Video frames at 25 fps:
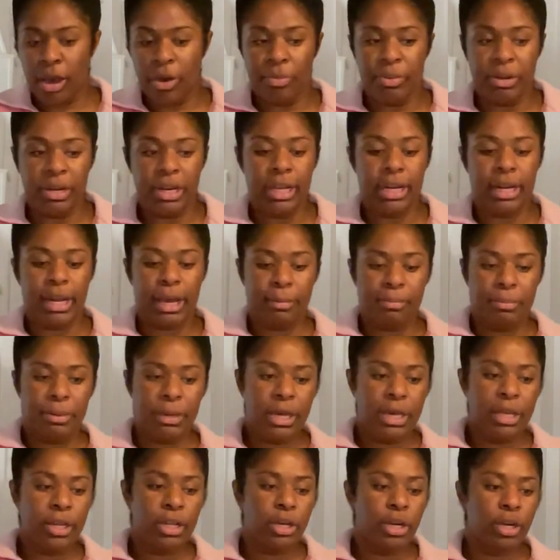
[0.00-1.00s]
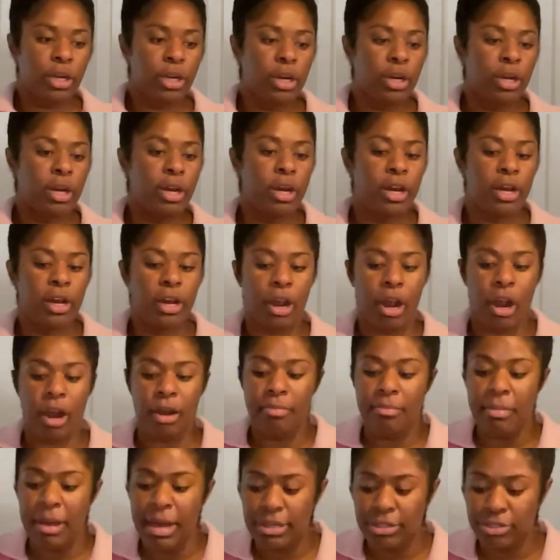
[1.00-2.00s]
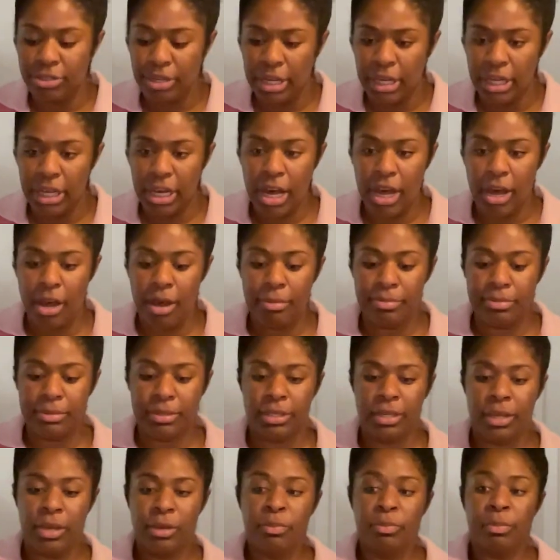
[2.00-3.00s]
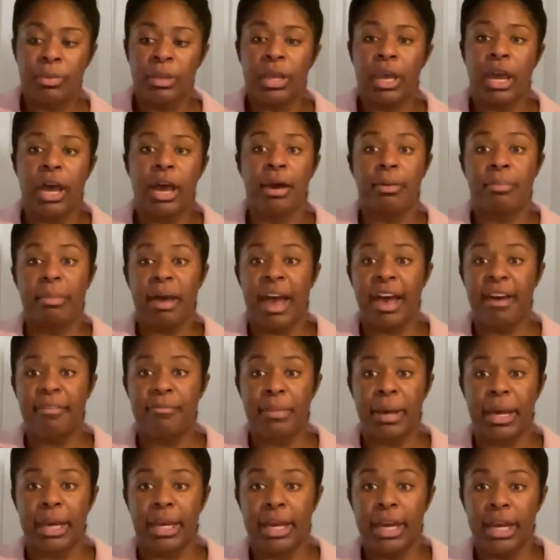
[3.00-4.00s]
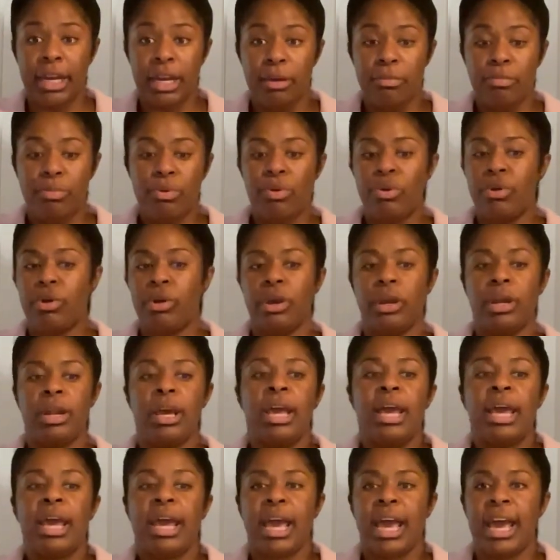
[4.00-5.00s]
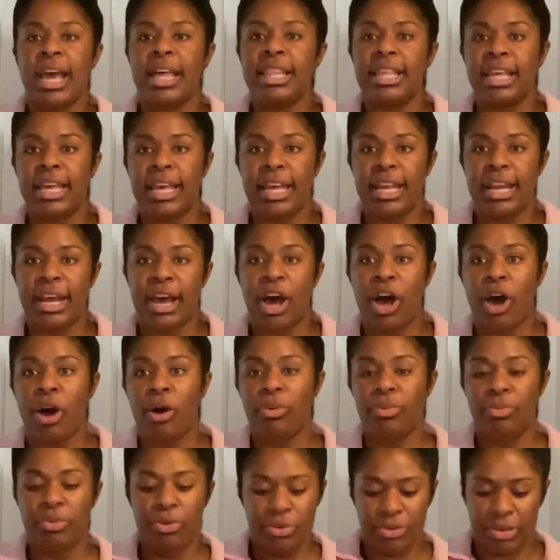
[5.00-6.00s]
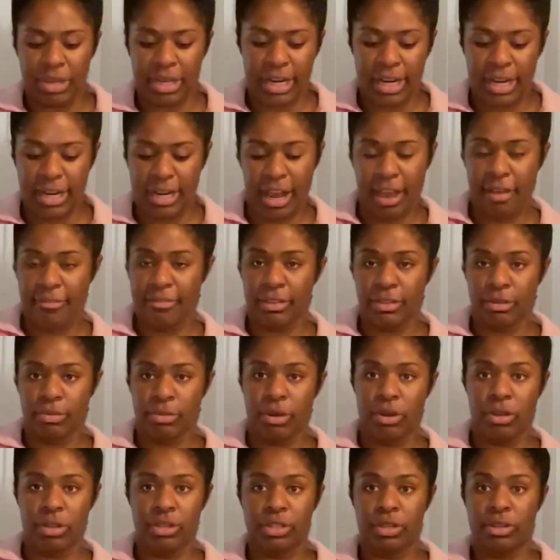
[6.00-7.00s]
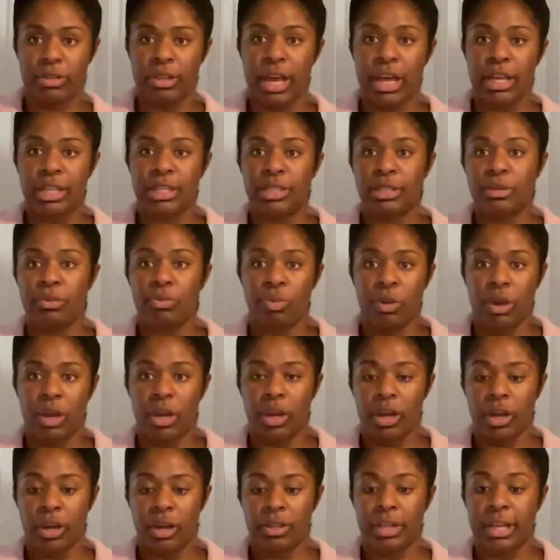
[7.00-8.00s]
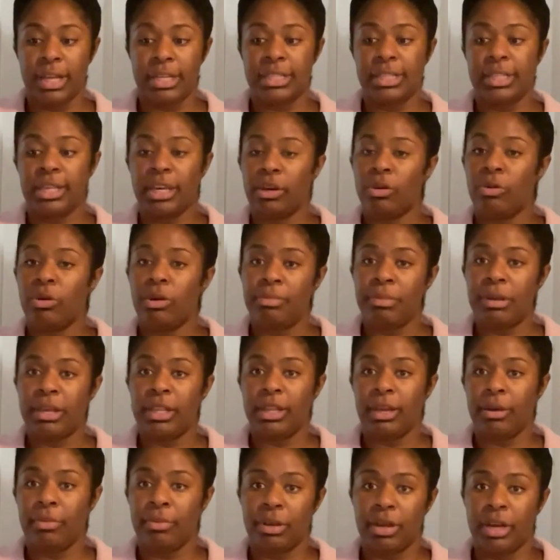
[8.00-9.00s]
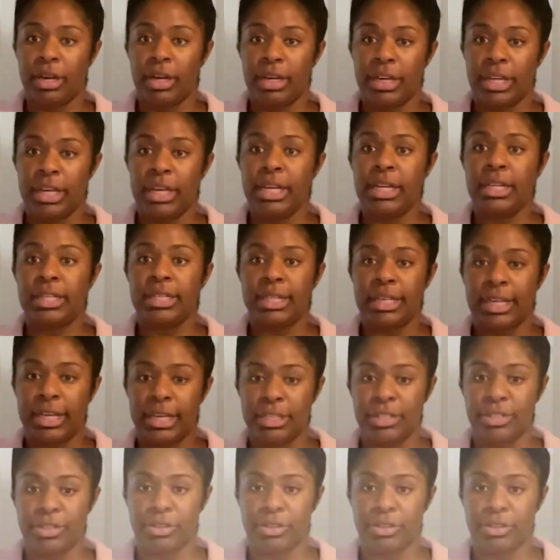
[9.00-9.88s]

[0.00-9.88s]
we need a peeler, our measuring cups. I have my cutting board, and then I will get a knife as well. And so that's the equipment that we're going to need to get